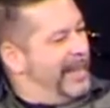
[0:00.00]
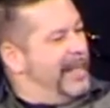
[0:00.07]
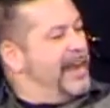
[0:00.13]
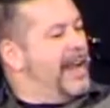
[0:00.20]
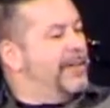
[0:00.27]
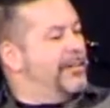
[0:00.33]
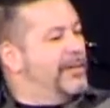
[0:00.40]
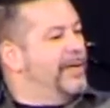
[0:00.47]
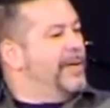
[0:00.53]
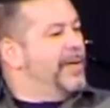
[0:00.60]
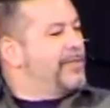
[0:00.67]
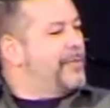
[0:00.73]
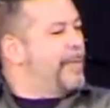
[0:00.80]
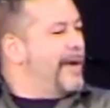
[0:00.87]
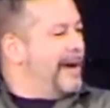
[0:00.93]
and I shoot, and
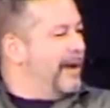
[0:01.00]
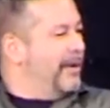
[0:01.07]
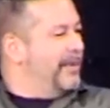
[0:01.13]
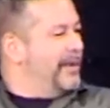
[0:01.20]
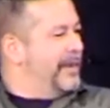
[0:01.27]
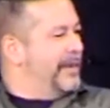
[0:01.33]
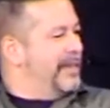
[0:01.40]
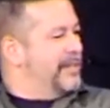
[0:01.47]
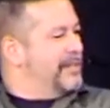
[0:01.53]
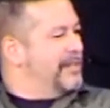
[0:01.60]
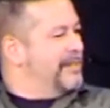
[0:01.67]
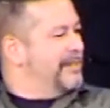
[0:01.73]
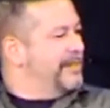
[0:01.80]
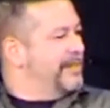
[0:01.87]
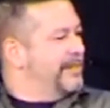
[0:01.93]
guess what my arrow
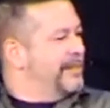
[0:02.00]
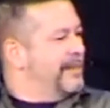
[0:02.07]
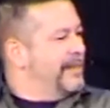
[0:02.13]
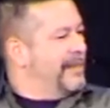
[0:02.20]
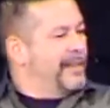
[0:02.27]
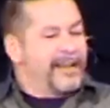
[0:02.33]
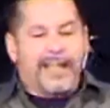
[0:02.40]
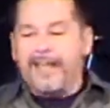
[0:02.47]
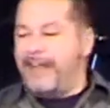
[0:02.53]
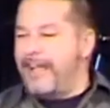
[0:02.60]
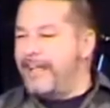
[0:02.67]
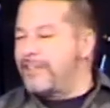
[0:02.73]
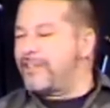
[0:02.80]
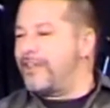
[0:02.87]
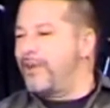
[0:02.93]
does? It
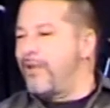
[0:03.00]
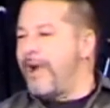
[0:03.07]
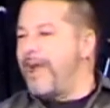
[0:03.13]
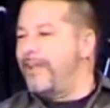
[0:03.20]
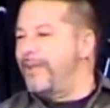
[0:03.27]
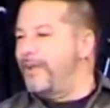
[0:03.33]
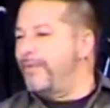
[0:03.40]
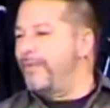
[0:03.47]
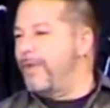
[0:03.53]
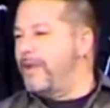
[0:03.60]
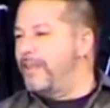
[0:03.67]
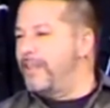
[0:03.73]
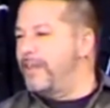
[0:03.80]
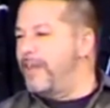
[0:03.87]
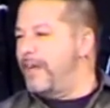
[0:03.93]
hits the ground in front of the